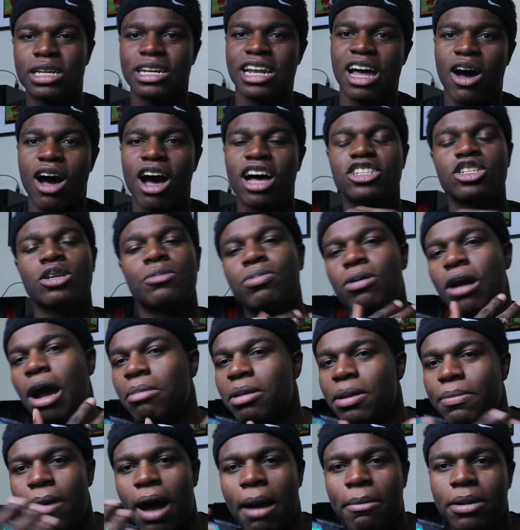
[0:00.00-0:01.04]
and I'll also
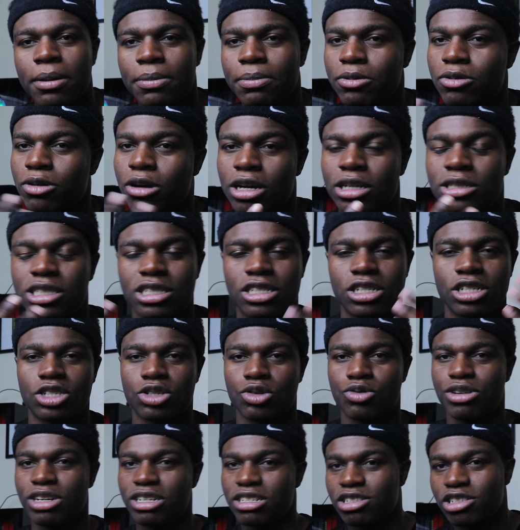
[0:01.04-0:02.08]
probably pop it up across the
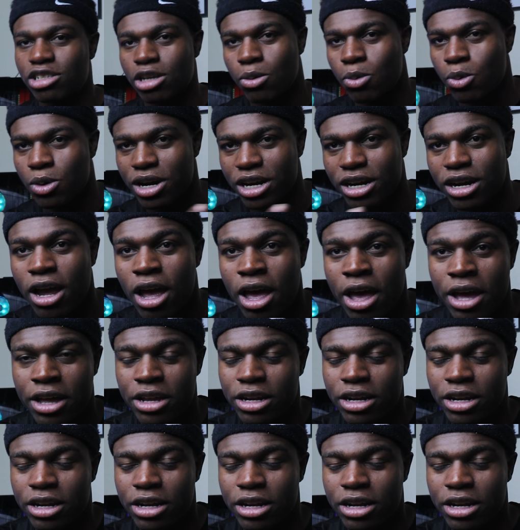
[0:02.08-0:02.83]
screen somewhere